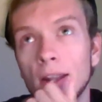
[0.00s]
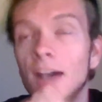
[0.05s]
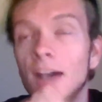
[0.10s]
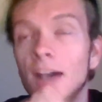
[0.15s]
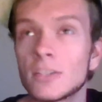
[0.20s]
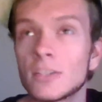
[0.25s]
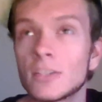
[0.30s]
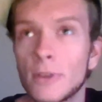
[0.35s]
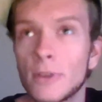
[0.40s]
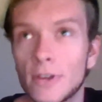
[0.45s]

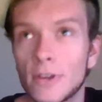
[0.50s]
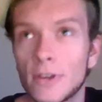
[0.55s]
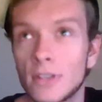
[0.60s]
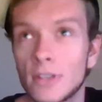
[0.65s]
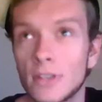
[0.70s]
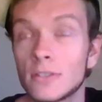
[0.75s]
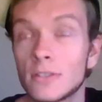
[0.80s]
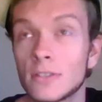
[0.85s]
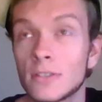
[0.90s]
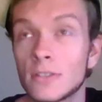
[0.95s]

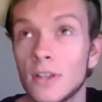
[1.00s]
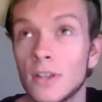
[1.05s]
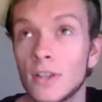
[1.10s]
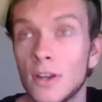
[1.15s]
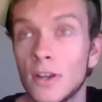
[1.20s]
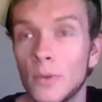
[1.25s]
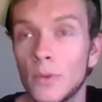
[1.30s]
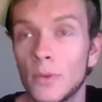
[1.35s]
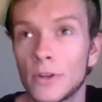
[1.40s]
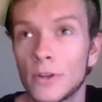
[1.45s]
Americans, we
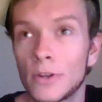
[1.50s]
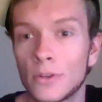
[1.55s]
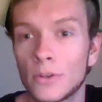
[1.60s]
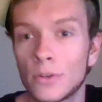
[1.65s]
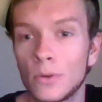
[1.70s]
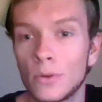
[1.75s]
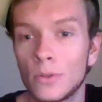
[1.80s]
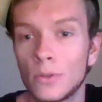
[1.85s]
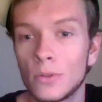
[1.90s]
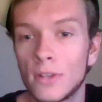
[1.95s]
are
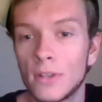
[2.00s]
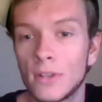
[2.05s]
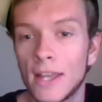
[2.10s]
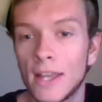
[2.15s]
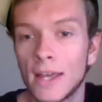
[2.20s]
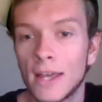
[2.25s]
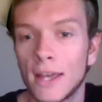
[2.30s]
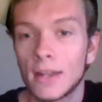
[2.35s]
told that